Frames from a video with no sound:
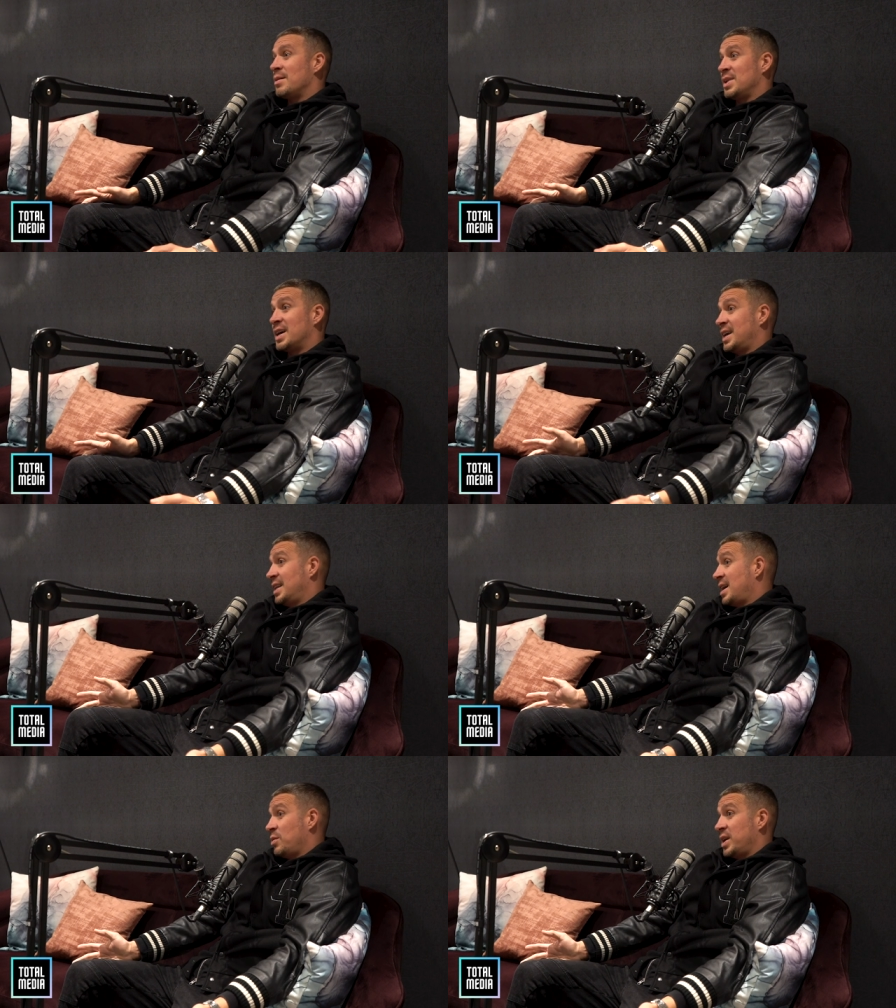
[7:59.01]
I'm lucky
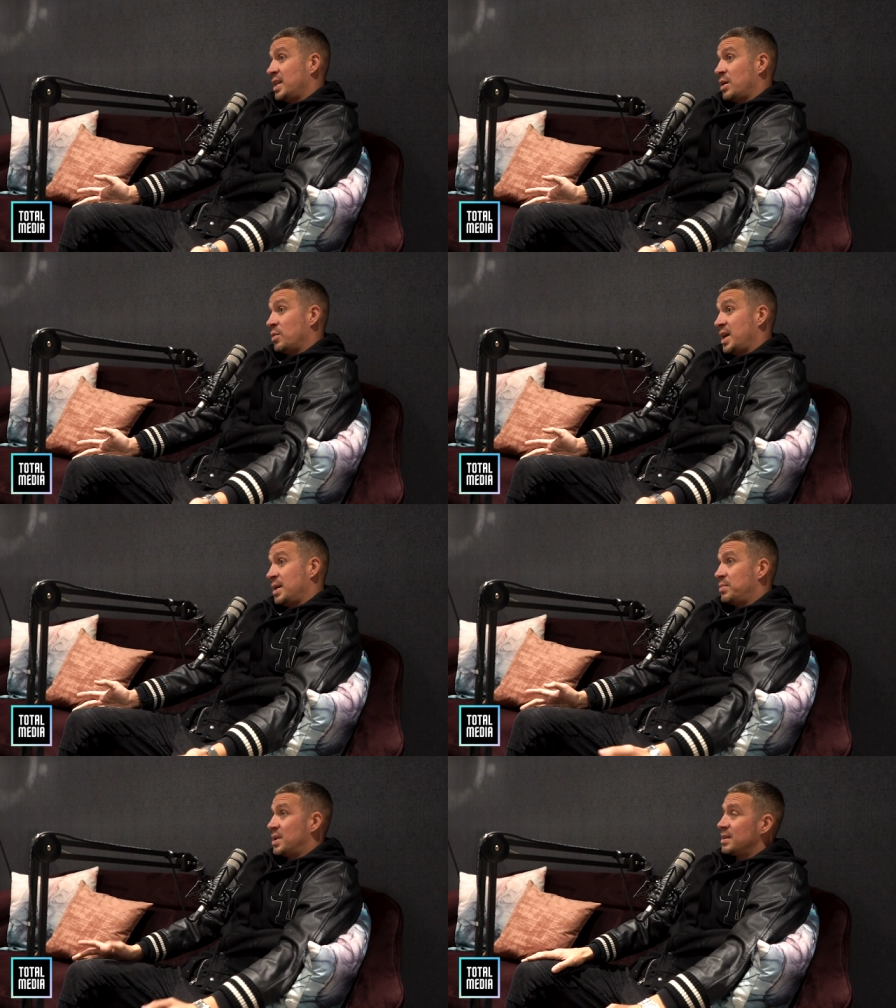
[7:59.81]
that it went that
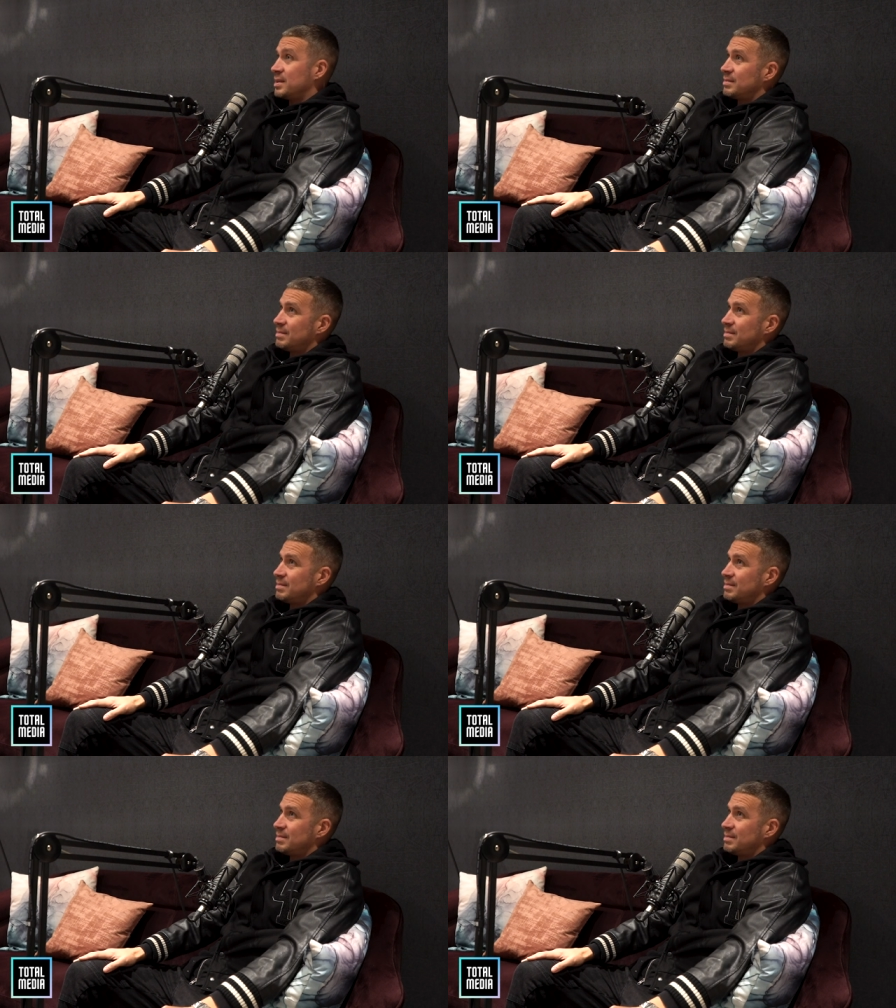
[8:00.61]
way. But yeah,